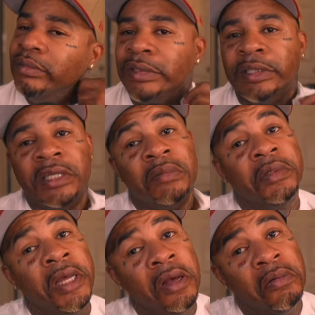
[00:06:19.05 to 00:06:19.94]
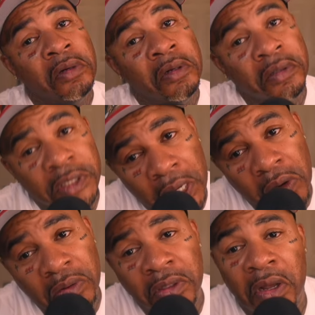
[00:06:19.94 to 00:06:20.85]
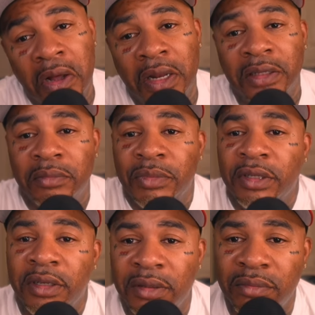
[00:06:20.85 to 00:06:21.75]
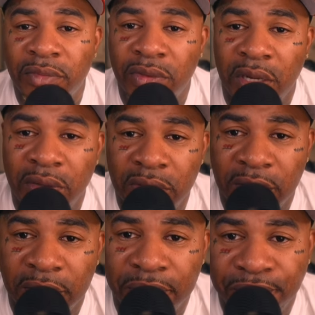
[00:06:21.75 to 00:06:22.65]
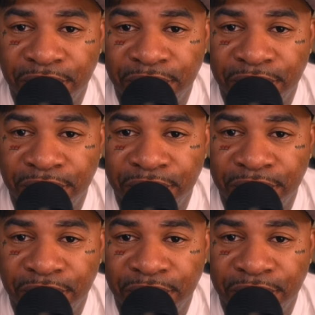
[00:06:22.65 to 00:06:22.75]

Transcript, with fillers: been coming down with a little cold and all that. But you know,